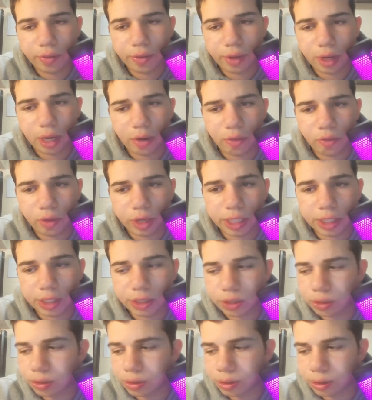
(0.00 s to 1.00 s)

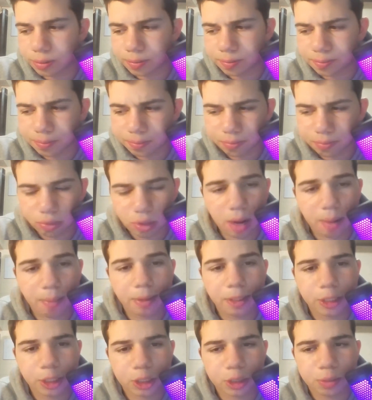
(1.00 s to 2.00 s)
Rangers,
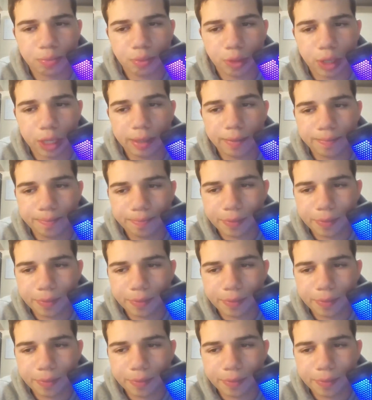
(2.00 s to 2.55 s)
probably a split,